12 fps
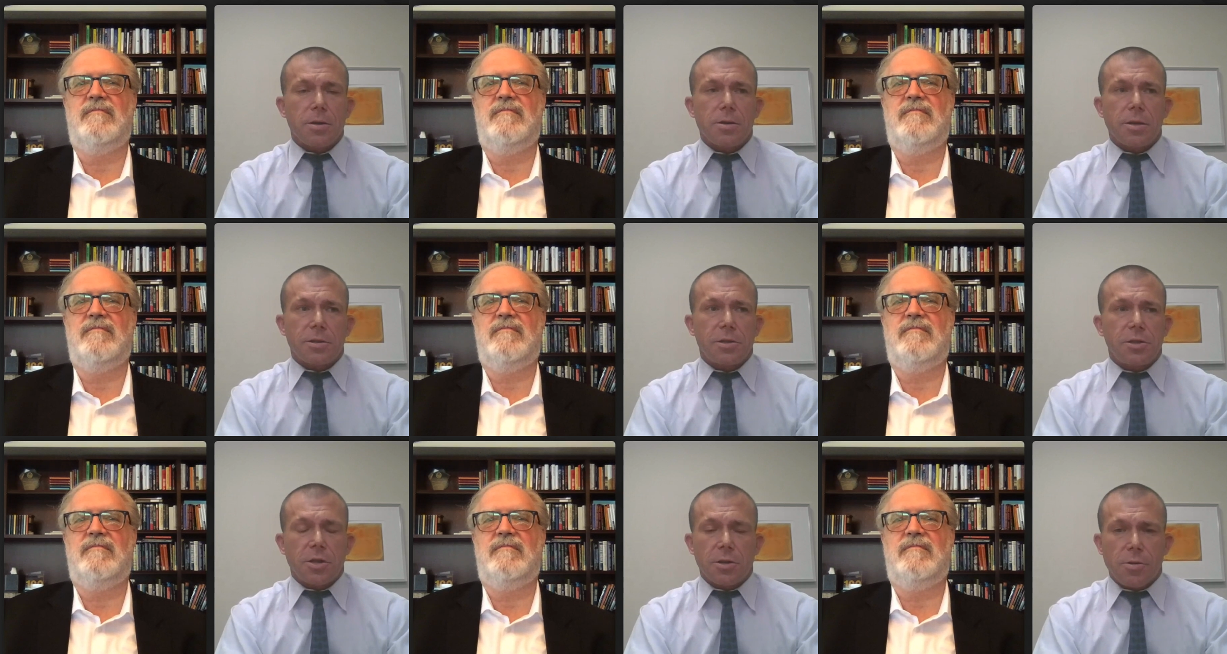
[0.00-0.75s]
Speaker 1: it in its
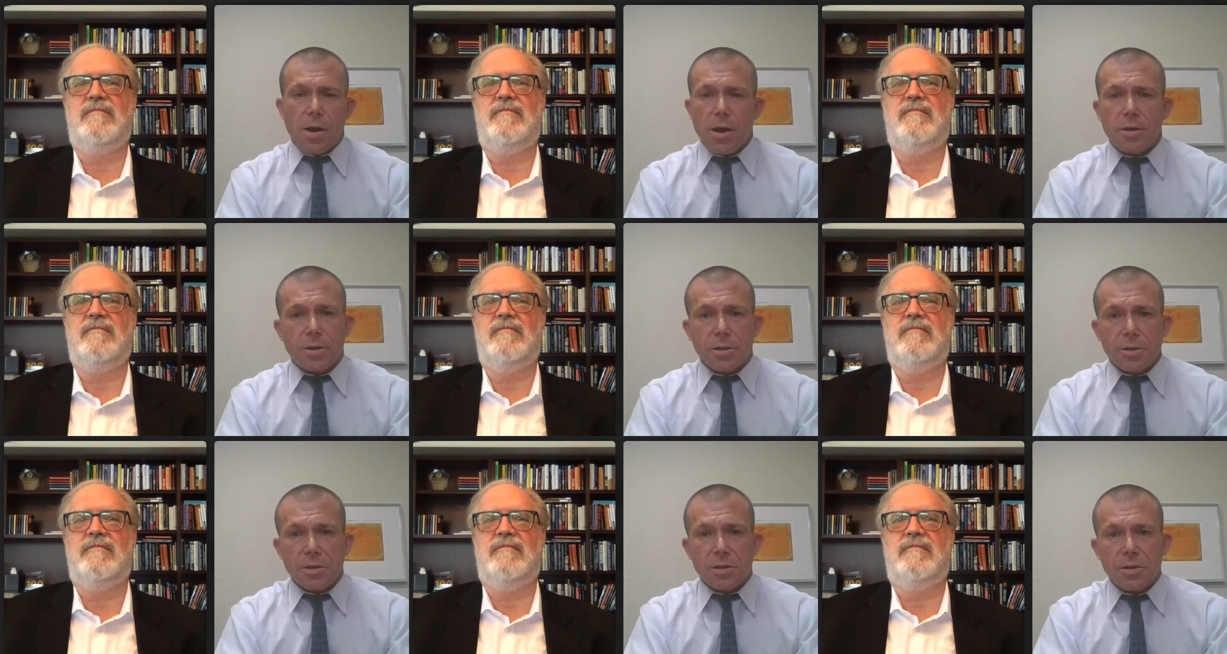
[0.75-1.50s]

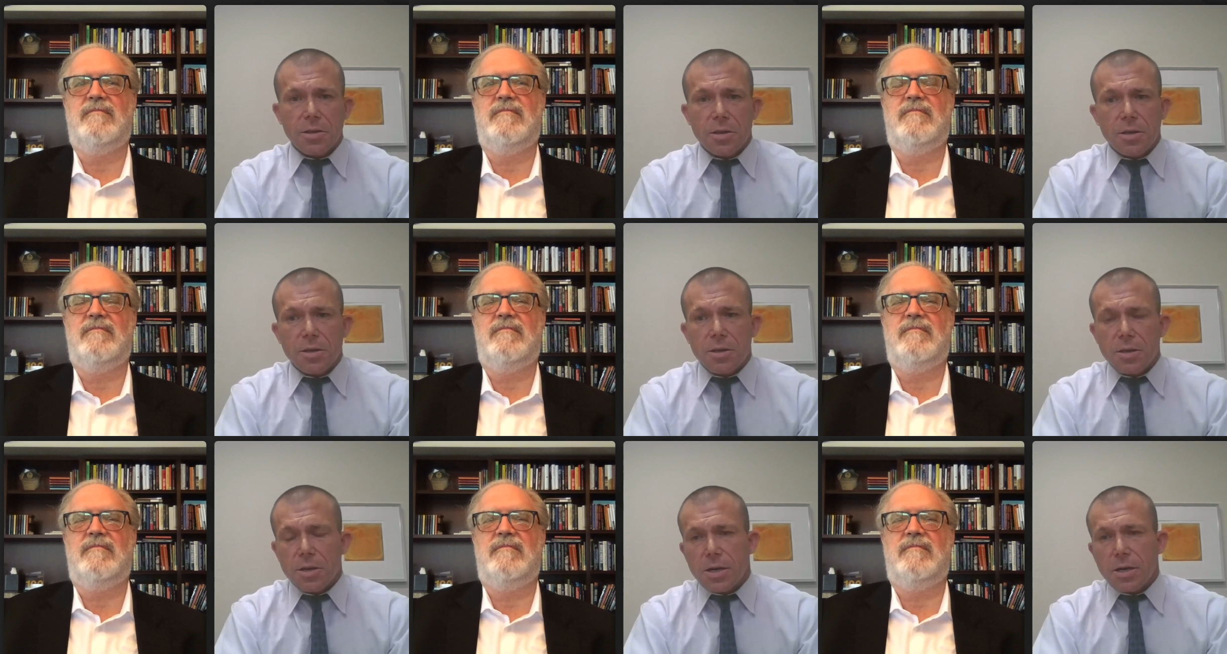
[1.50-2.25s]
generalities.
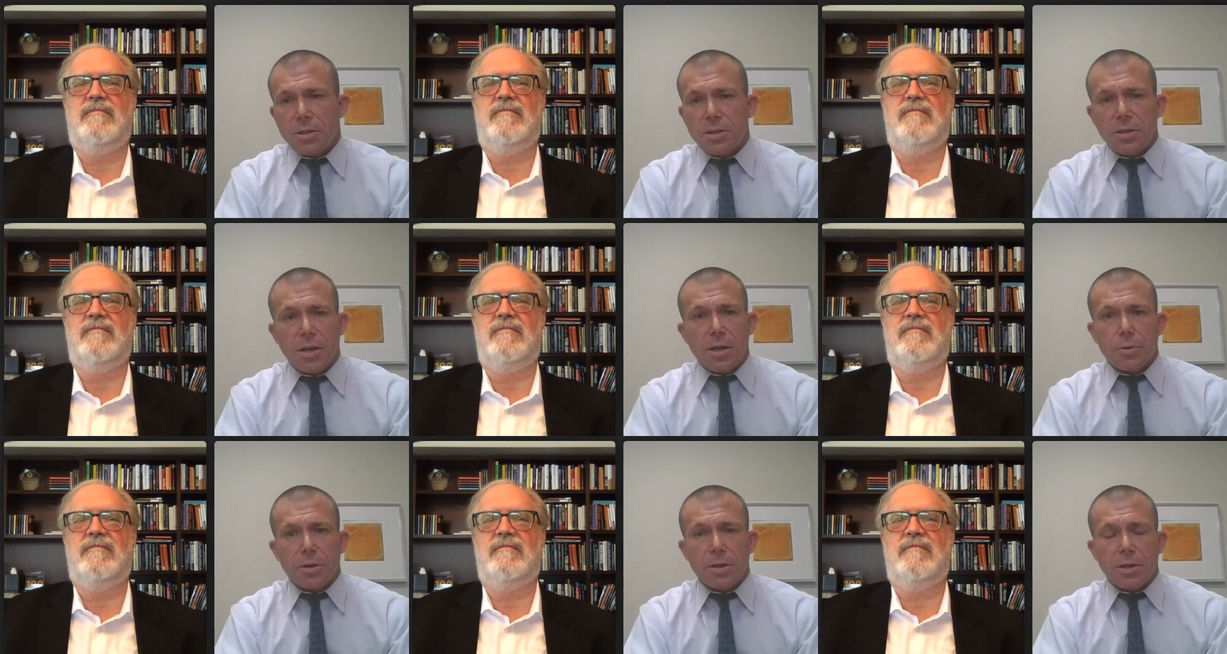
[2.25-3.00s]
Uh, today
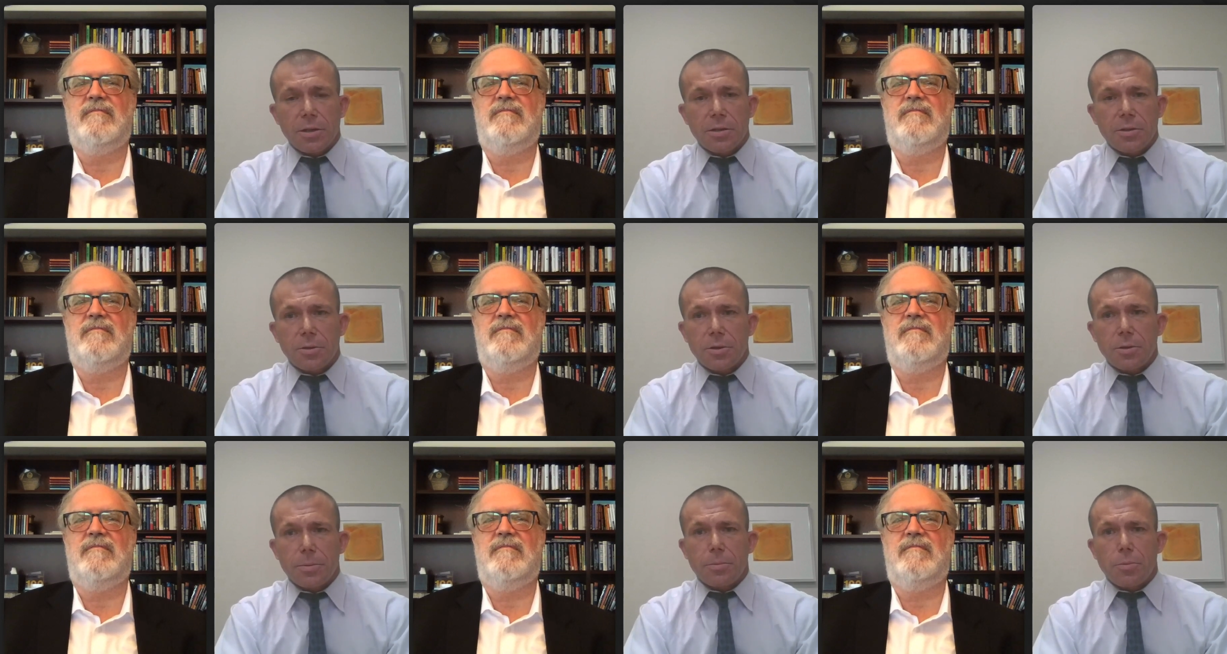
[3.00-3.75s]
we're going to get into a
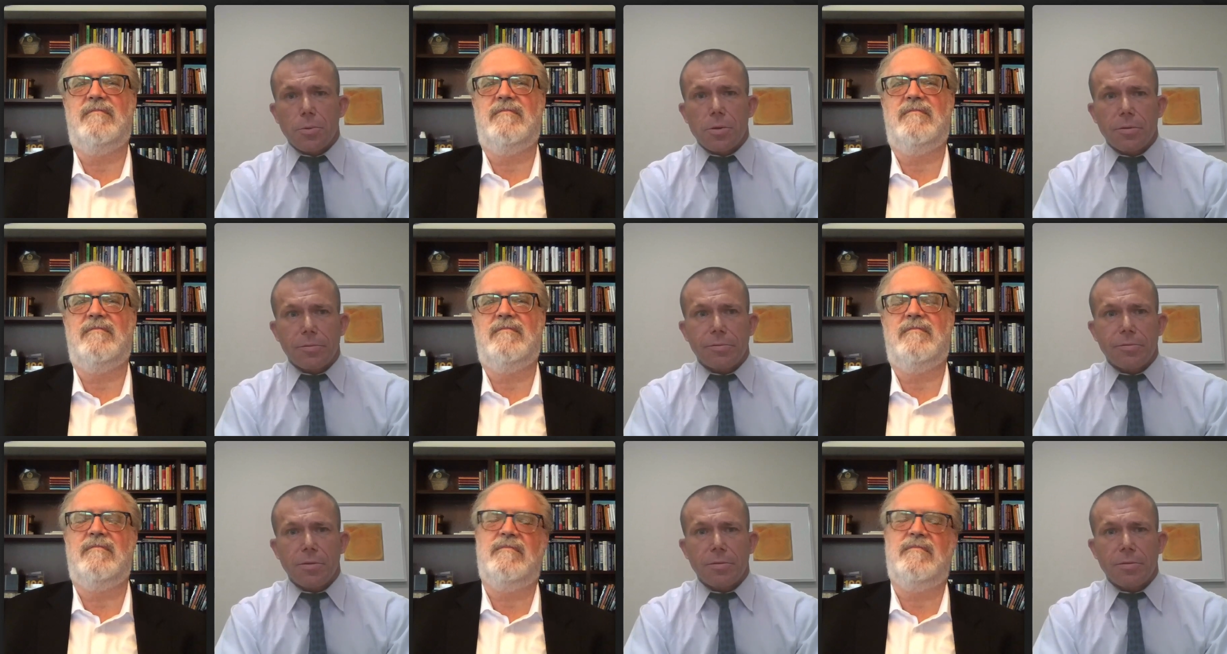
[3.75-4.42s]
little bit more of,